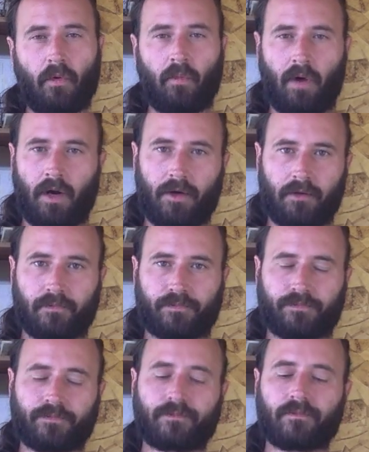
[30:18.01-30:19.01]
water,
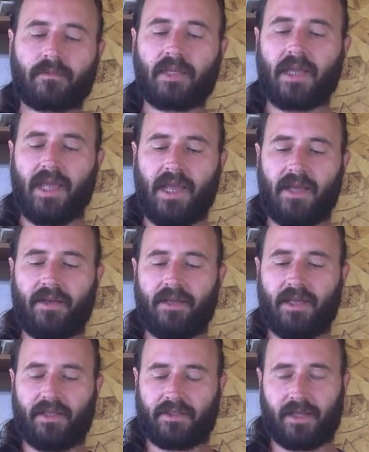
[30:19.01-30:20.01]
and
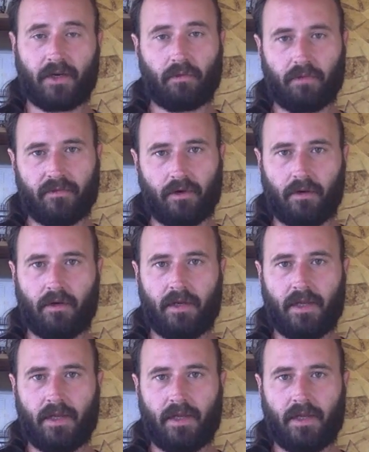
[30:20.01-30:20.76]
it's like a river.